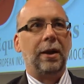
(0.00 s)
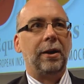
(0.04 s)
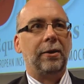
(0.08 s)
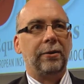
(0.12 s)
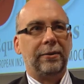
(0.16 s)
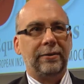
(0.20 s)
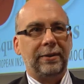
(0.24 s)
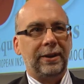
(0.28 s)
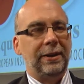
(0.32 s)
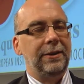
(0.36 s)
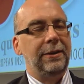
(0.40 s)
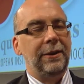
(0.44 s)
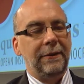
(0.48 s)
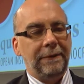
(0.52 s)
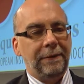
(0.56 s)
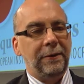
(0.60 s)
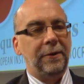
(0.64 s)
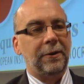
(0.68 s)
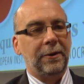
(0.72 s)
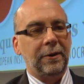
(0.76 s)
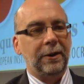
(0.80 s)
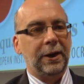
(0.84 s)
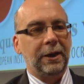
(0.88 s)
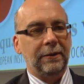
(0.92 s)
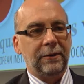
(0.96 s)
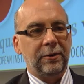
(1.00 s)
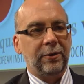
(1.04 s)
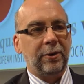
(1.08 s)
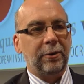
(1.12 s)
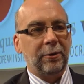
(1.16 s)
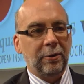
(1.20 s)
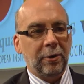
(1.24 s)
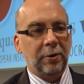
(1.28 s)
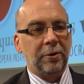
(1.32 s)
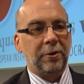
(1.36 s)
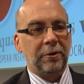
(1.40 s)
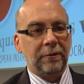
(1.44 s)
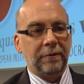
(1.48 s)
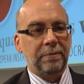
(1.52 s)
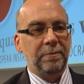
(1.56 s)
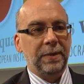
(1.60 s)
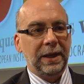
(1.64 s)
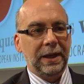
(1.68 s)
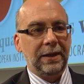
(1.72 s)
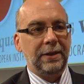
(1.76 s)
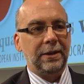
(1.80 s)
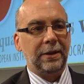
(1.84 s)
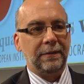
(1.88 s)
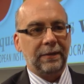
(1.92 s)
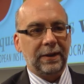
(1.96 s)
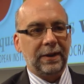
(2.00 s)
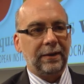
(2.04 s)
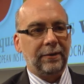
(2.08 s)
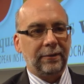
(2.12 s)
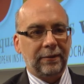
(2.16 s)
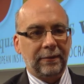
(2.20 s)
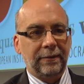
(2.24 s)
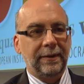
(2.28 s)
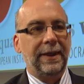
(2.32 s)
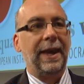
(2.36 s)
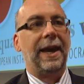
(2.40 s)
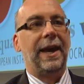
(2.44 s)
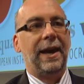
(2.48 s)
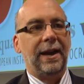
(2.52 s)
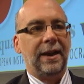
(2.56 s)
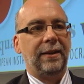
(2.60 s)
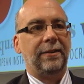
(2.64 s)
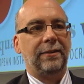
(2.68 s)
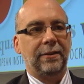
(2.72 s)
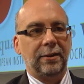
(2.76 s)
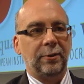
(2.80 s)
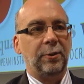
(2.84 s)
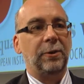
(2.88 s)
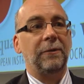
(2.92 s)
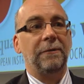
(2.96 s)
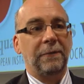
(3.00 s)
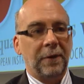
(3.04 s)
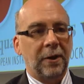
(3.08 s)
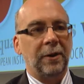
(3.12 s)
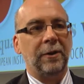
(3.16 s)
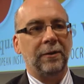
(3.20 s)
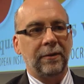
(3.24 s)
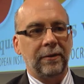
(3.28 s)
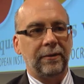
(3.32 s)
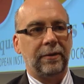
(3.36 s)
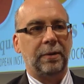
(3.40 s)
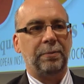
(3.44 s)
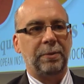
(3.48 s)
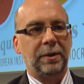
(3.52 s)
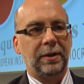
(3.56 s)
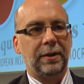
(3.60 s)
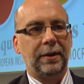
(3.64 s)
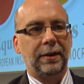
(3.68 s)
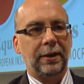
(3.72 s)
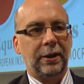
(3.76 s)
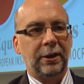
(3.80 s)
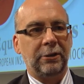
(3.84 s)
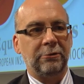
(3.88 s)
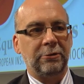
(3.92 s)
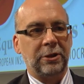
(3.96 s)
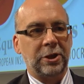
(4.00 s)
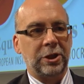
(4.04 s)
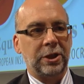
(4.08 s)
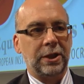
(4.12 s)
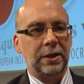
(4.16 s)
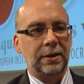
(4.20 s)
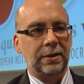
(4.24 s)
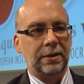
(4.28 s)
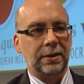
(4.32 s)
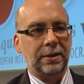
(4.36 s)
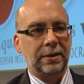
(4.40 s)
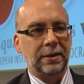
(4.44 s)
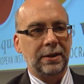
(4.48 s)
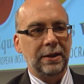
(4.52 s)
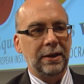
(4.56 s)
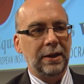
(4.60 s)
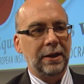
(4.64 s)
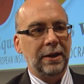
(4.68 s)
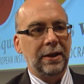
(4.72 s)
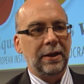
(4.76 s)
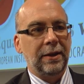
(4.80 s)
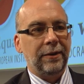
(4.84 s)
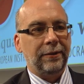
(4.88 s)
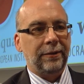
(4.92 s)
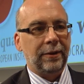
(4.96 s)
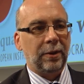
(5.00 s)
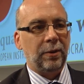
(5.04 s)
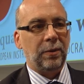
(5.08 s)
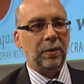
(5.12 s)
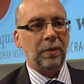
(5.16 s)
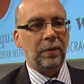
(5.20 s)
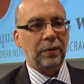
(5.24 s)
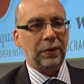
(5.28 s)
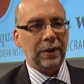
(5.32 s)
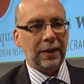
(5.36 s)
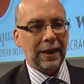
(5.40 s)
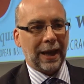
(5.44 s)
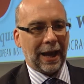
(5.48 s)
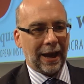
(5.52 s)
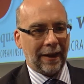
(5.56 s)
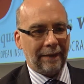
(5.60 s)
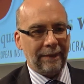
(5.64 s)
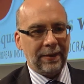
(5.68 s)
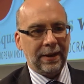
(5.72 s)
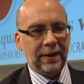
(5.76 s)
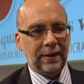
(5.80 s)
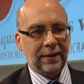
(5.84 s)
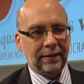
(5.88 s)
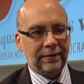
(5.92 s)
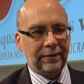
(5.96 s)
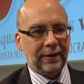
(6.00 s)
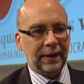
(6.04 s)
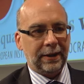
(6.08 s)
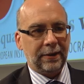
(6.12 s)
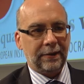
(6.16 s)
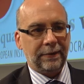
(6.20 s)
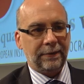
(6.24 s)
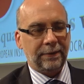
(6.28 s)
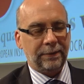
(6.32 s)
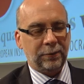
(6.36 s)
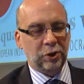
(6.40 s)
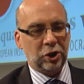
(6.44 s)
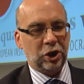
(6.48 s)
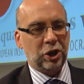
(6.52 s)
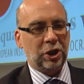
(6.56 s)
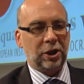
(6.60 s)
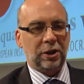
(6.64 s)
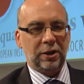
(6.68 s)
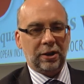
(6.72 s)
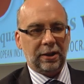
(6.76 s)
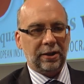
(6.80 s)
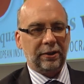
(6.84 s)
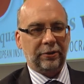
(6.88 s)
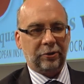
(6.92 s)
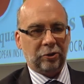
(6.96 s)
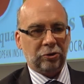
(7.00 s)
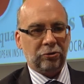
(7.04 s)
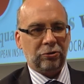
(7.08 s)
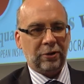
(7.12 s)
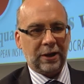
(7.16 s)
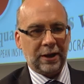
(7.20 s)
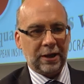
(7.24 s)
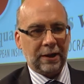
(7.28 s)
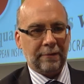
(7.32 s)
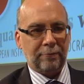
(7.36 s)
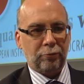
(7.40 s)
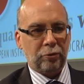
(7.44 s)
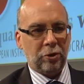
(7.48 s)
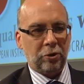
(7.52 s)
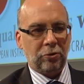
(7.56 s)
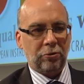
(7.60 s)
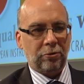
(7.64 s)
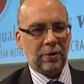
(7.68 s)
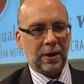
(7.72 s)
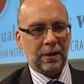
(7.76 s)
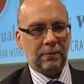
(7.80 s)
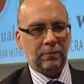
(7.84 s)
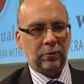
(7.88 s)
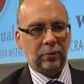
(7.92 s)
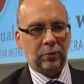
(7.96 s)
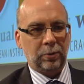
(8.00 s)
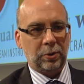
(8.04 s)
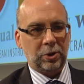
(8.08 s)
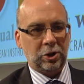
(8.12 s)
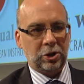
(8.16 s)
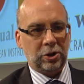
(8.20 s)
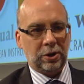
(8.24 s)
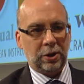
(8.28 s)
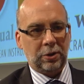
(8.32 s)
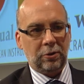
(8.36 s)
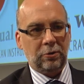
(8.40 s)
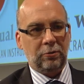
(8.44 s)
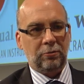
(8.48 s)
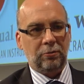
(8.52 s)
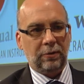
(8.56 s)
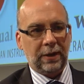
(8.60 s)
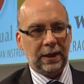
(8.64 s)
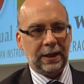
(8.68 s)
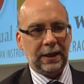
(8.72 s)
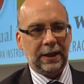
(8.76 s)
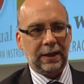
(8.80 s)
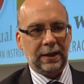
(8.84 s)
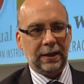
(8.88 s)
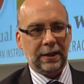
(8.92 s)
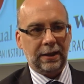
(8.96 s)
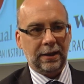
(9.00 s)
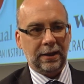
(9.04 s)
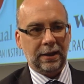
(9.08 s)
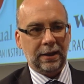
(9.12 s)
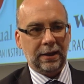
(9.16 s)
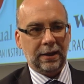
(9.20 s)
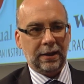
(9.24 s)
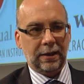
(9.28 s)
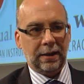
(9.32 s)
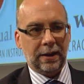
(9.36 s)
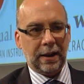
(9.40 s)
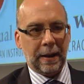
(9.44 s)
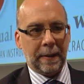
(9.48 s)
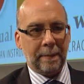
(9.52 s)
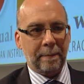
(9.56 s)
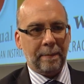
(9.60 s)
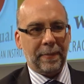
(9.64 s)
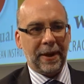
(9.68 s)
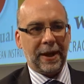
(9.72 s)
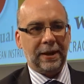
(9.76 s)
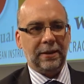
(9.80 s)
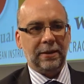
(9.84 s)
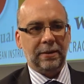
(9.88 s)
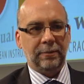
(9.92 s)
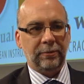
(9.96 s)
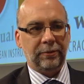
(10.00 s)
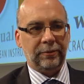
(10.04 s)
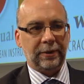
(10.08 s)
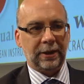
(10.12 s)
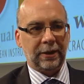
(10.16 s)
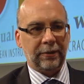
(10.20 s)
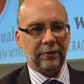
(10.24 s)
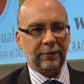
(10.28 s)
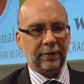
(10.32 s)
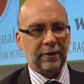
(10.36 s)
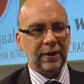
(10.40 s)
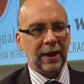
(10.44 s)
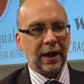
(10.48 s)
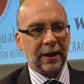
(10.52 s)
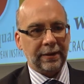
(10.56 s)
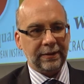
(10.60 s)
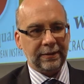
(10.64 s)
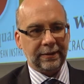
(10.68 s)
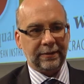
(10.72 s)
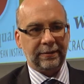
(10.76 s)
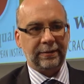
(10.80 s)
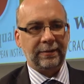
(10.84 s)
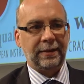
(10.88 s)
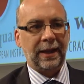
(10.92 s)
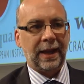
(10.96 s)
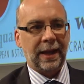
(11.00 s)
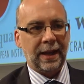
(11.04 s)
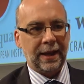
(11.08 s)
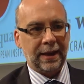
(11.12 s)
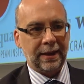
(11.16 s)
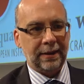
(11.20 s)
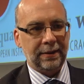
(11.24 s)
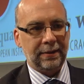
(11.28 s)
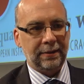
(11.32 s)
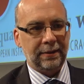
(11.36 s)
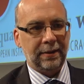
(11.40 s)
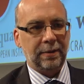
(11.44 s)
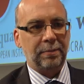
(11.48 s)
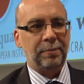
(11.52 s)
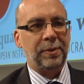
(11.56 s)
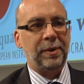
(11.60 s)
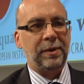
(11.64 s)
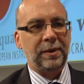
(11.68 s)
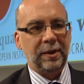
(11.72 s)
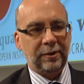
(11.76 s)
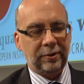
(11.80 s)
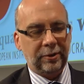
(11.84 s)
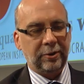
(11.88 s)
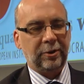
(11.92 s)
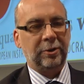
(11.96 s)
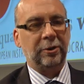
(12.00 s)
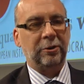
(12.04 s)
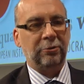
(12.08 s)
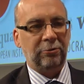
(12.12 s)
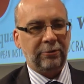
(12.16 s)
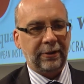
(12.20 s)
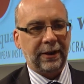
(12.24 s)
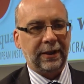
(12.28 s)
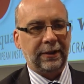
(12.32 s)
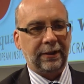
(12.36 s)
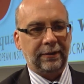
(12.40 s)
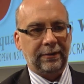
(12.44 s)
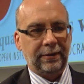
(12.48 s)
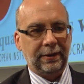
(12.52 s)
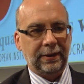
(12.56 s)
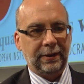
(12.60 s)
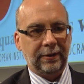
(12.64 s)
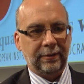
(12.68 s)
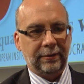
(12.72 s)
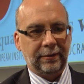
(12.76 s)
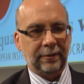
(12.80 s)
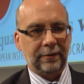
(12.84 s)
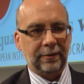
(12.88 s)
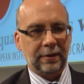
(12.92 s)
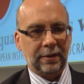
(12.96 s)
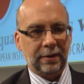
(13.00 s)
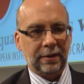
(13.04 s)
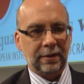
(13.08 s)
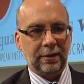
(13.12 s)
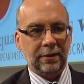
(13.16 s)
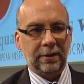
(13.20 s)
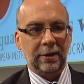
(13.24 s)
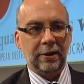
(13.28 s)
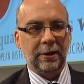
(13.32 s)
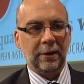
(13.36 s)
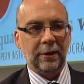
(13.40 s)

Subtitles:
significantly, there's a lot of media that is there to advance a particular agenda. So having a set of journalist training programs which don't really embed themselves and understand the political realities of the